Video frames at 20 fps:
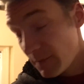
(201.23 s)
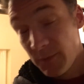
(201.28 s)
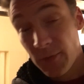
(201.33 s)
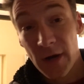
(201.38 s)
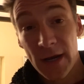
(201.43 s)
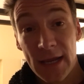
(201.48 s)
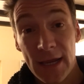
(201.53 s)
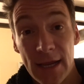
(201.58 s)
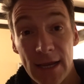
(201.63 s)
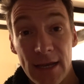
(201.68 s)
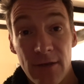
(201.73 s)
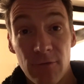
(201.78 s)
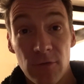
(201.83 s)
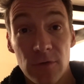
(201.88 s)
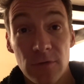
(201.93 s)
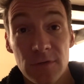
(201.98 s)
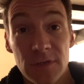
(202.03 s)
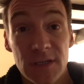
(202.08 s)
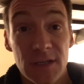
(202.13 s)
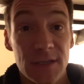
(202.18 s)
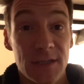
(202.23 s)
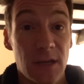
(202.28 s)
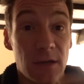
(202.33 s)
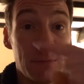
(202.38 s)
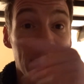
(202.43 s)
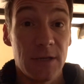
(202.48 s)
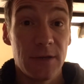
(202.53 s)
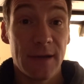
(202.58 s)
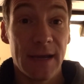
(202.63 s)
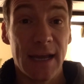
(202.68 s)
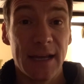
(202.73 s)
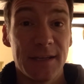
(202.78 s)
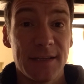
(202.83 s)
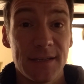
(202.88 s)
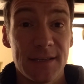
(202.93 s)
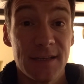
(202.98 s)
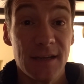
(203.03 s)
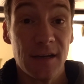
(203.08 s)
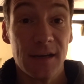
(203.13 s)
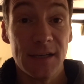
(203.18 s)
be breaking any rules because I'll be doing
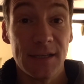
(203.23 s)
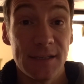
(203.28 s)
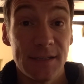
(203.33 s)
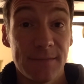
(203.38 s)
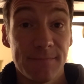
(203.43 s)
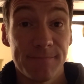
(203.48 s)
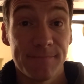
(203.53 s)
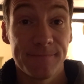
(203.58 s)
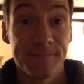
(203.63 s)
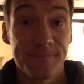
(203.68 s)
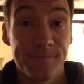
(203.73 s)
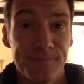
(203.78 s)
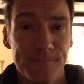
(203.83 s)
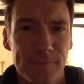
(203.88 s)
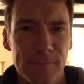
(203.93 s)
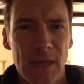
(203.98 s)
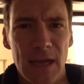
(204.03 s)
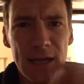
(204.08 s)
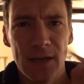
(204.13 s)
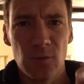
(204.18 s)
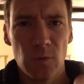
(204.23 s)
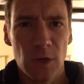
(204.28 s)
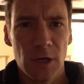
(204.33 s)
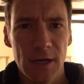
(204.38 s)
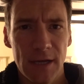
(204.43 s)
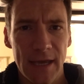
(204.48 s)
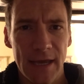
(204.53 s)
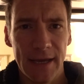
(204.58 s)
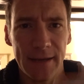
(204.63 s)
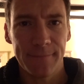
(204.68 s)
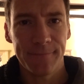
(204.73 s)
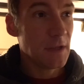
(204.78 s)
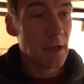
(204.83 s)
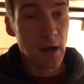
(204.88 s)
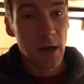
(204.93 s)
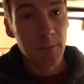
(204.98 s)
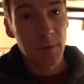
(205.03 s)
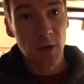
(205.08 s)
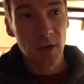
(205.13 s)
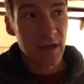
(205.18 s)
exercise and working. You
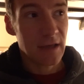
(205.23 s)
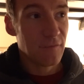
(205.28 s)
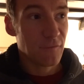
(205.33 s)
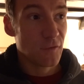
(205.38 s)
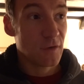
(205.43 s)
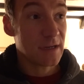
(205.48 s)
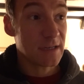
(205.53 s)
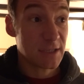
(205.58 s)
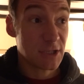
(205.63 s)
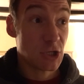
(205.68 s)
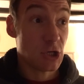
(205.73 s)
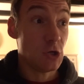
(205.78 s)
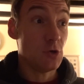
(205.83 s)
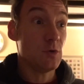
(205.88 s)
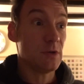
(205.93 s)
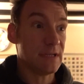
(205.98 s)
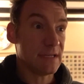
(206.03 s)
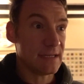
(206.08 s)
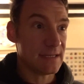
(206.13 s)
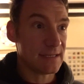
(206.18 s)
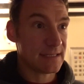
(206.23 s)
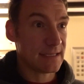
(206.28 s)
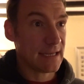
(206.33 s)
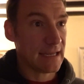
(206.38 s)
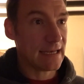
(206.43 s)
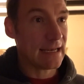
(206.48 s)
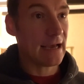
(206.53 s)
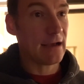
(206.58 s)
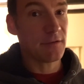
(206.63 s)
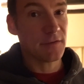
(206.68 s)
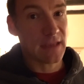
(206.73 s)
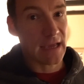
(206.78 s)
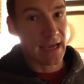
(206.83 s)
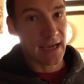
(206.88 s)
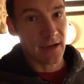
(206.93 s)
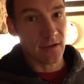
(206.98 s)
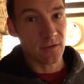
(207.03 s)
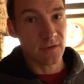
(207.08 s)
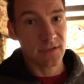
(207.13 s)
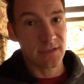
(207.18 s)
know, I'm not looking for excuses to get out the
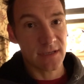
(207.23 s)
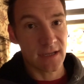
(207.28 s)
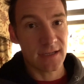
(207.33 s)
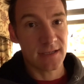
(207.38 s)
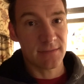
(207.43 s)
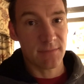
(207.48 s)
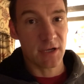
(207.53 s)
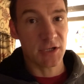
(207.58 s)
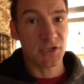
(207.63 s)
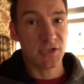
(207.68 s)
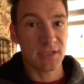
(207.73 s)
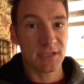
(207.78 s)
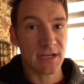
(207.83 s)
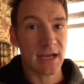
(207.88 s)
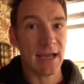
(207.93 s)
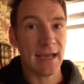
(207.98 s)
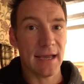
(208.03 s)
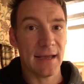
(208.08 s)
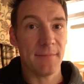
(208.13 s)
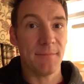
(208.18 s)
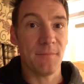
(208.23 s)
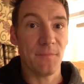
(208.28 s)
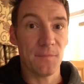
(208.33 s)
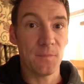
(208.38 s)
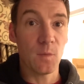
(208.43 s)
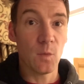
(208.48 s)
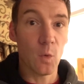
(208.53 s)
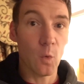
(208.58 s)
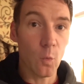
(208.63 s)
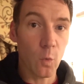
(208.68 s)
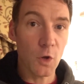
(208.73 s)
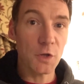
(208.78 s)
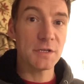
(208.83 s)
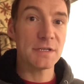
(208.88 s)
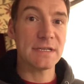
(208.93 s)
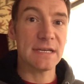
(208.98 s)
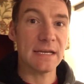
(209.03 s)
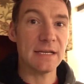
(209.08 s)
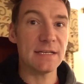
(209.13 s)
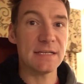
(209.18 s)
house as much as I am
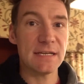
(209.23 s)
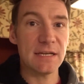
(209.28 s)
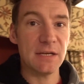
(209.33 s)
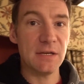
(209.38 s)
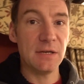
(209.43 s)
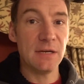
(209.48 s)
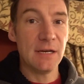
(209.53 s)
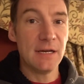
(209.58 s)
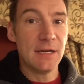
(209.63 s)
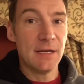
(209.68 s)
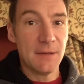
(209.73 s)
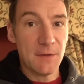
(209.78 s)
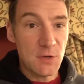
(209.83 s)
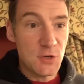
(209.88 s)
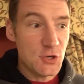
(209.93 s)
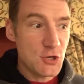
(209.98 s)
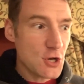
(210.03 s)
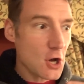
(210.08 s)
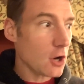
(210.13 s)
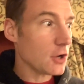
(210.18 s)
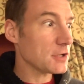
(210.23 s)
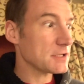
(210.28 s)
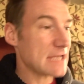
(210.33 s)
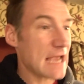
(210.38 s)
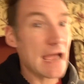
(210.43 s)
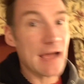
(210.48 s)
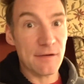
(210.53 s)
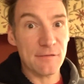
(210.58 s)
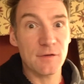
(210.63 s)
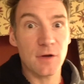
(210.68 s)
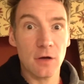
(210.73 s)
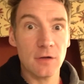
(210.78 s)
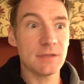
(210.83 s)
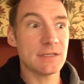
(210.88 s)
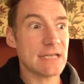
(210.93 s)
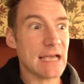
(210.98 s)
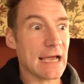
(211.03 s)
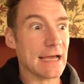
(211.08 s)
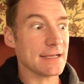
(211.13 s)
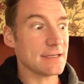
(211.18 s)
wanting to not have
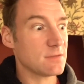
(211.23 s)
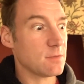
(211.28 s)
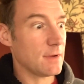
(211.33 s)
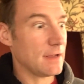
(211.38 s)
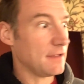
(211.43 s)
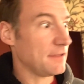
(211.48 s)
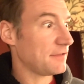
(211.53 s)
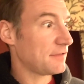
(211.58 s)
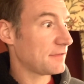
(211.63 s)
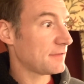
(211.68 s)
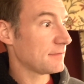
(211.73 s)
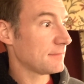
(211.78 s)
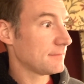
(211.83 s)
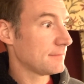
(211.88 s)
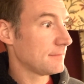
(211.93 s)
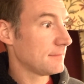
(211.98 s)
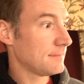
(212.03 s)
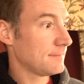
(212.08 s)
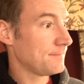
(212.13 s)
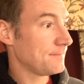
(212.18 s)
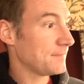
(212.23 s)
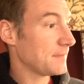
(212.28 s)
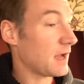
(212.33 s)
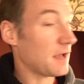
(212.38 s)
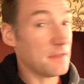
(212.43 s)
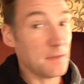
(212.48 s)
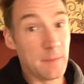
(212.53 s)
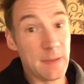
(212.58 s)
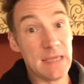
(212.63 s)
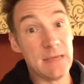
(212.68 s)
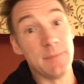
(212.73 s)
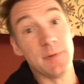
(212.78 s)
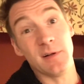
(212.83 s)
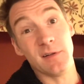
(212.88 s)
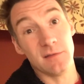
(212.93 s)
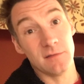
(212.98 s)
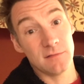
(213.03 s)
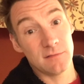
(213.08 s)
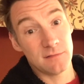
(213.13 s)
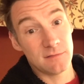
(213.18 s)
contact with other people